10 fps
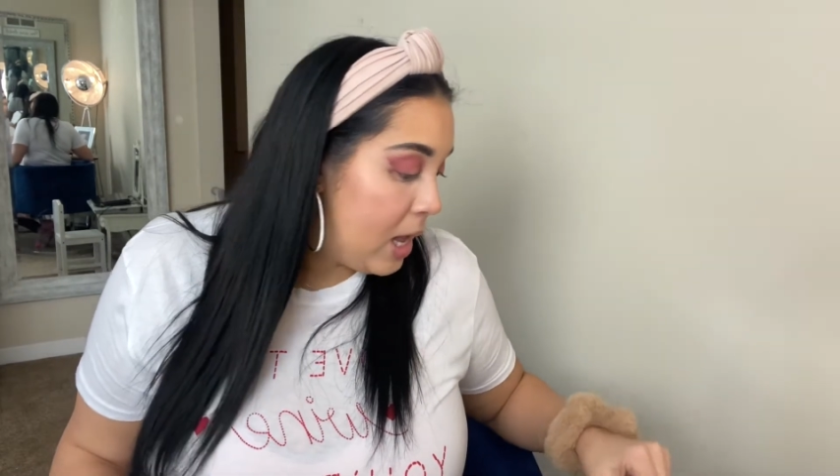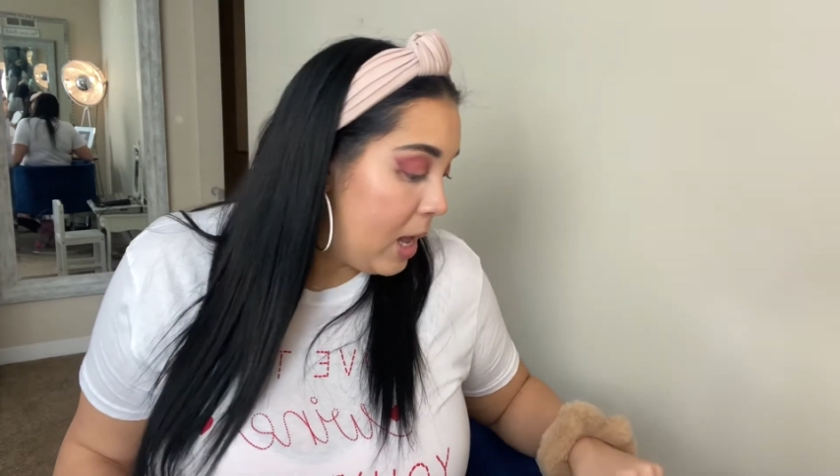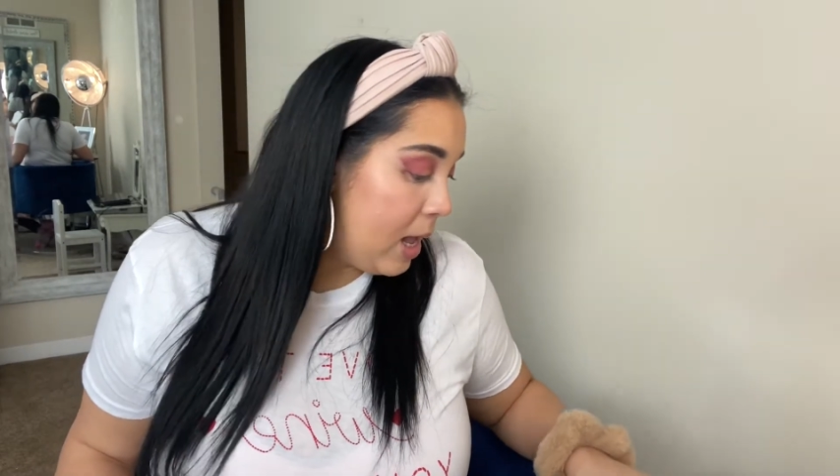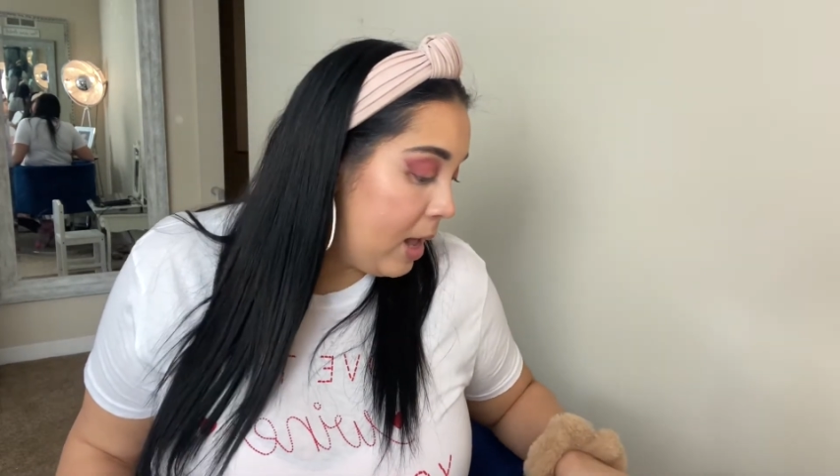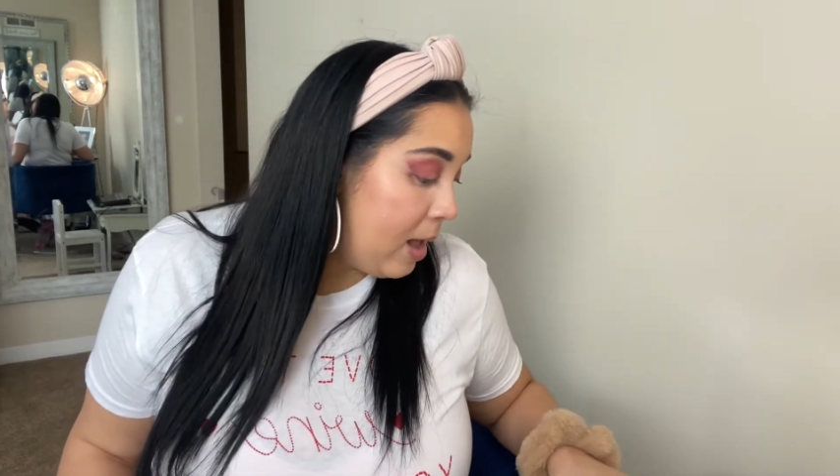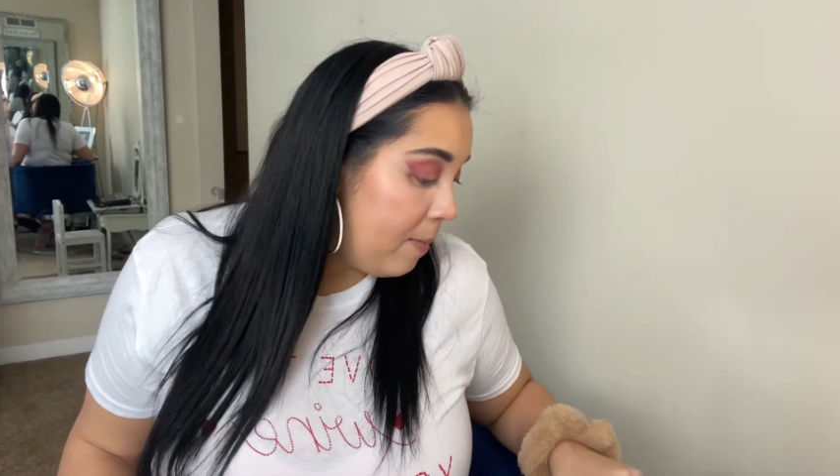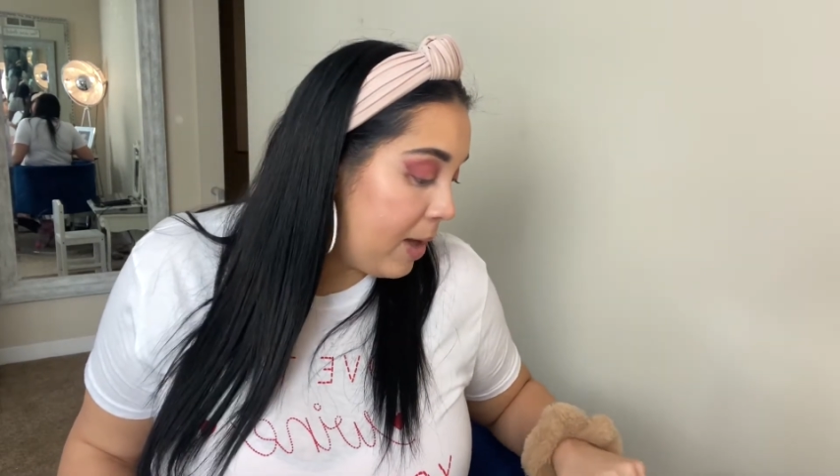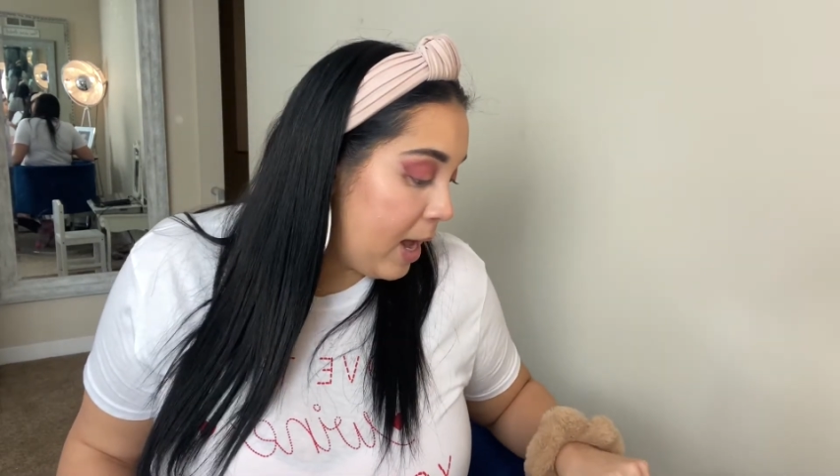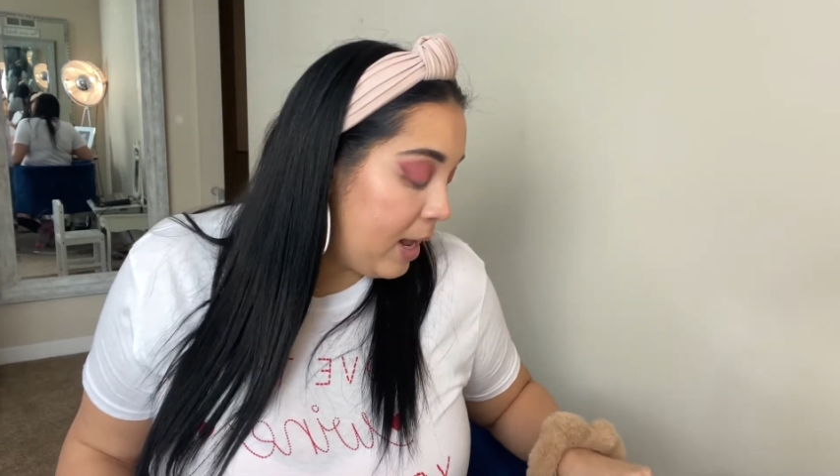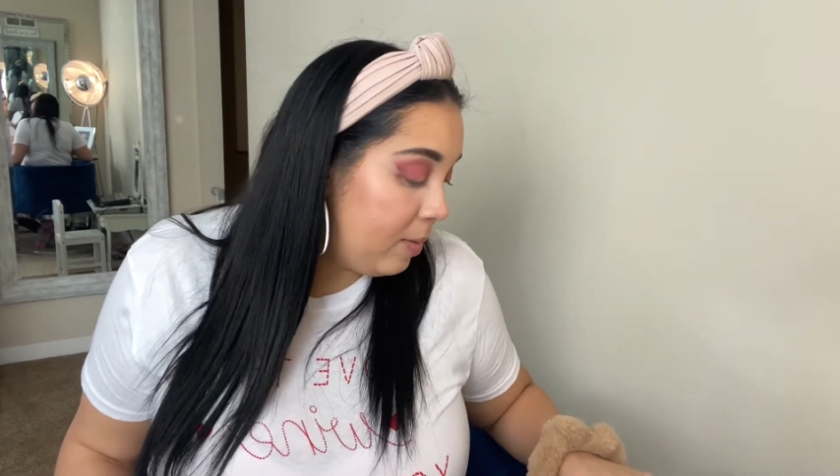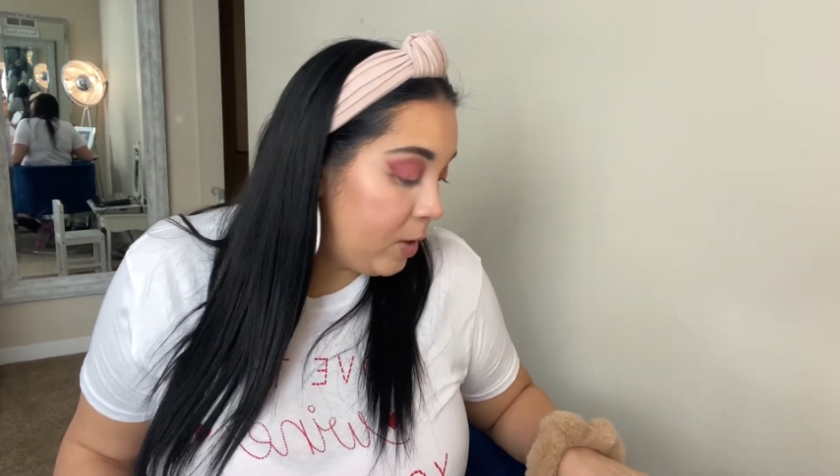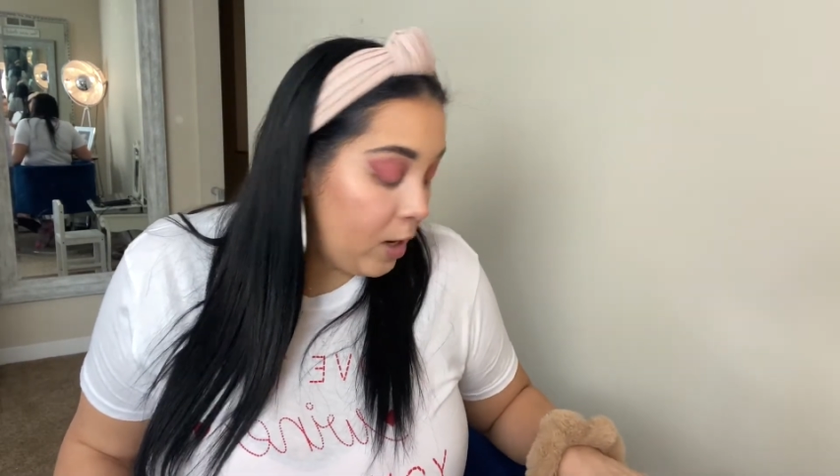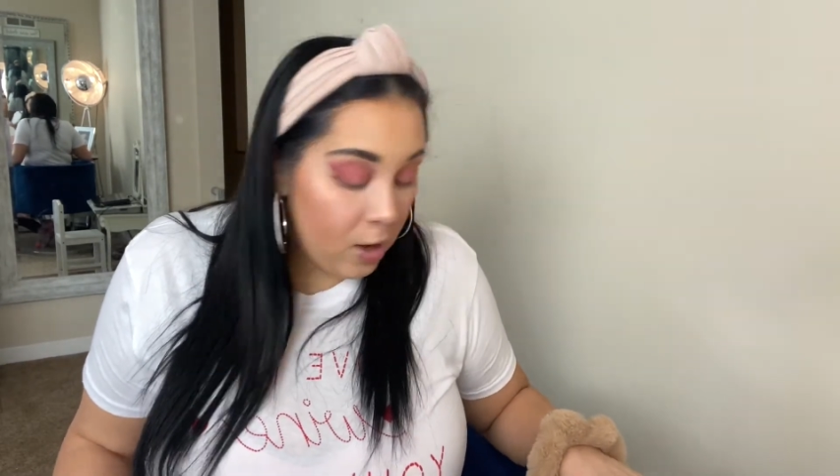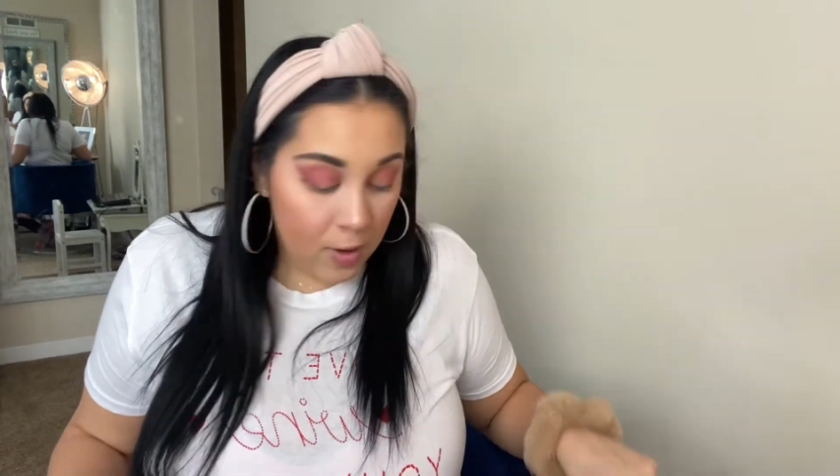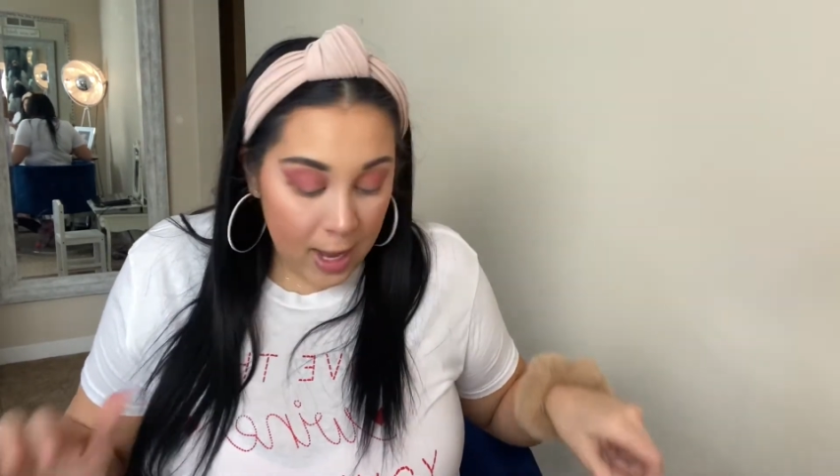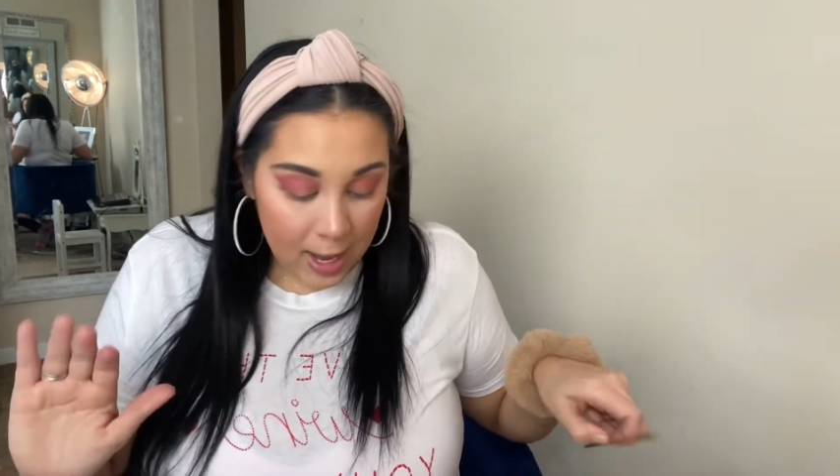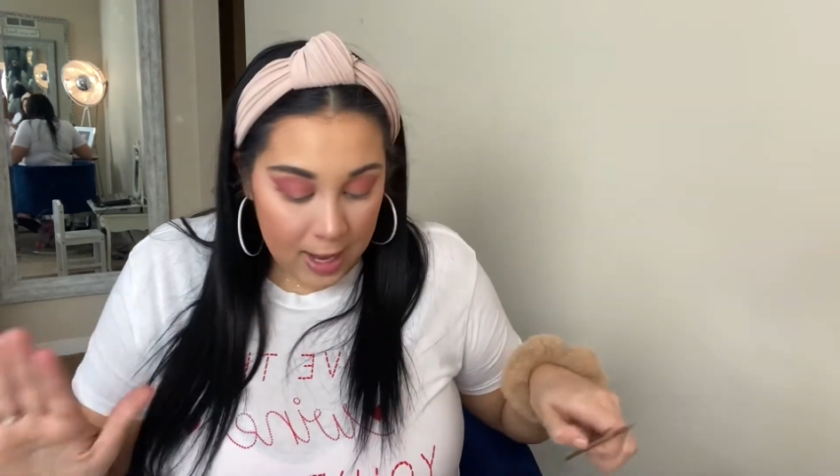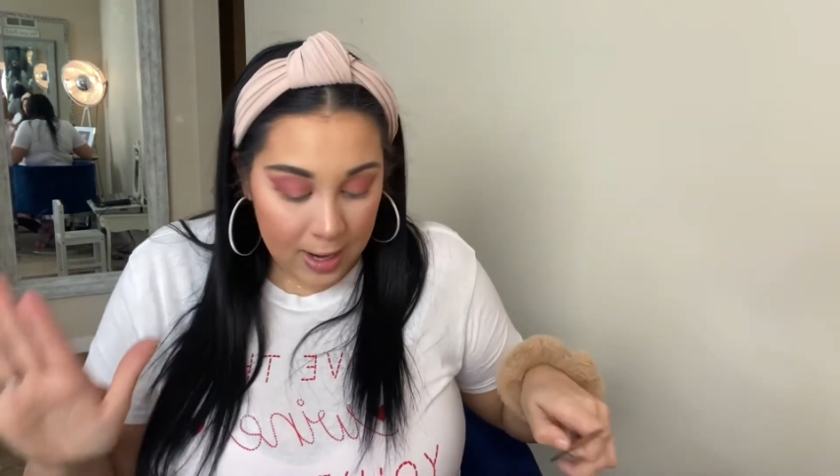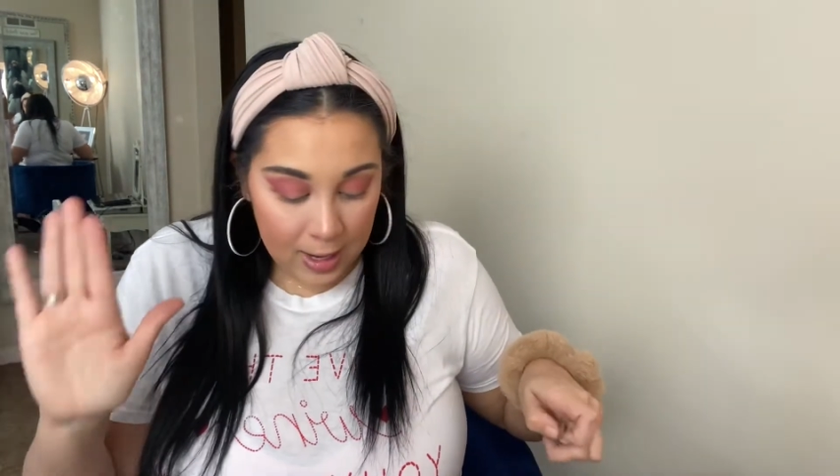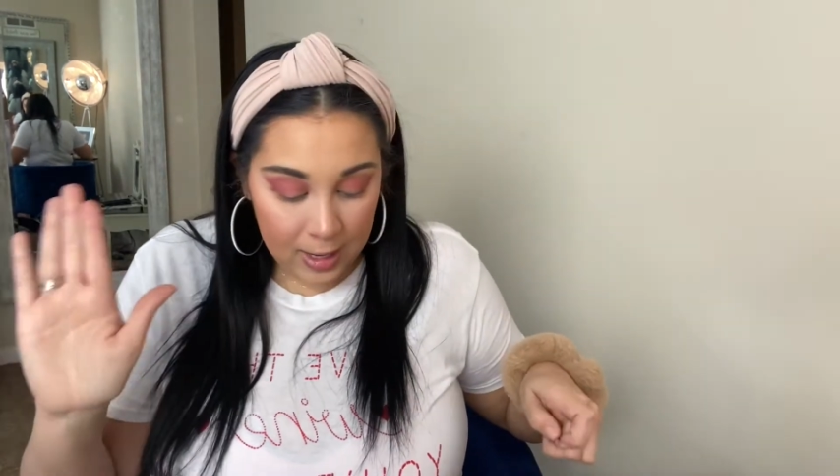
I am gonna go ahead